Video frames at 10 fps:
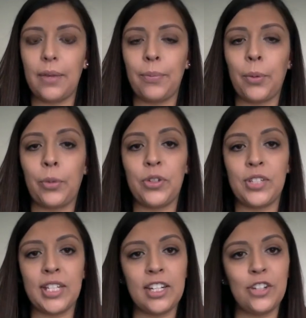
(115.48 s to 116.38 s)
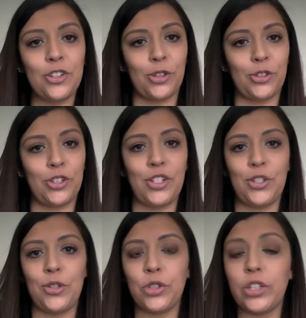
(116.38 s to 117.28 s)
but when you see it in children, it's
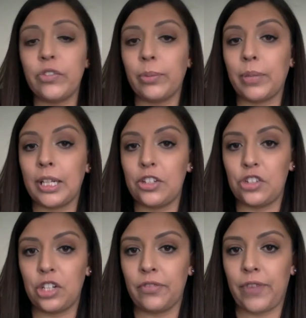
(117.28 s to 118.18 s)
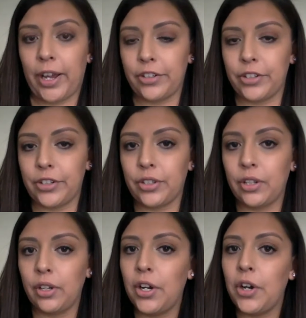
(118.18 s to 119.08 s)
usually from conditioning factors.
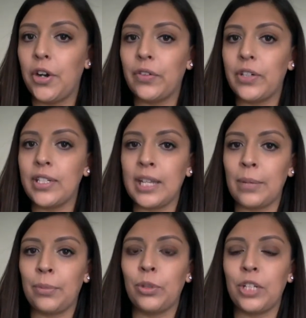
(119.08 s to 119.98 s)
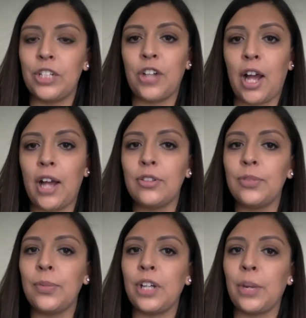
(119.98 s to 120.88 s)
For example, a
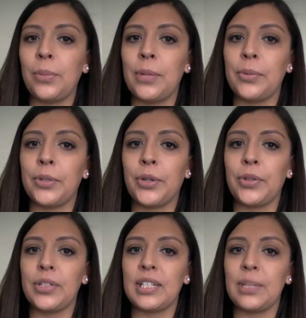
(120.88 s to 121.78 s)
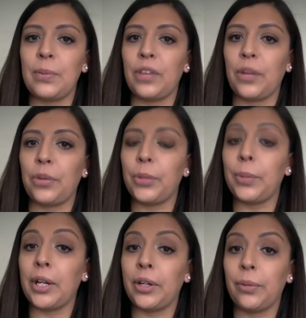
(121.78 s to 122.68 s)
child may not be able to go to sleep without their
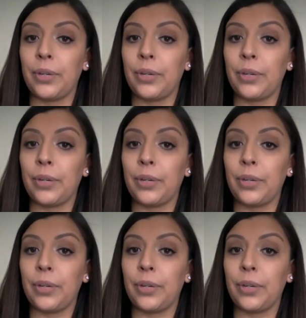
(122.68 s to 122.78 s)
parent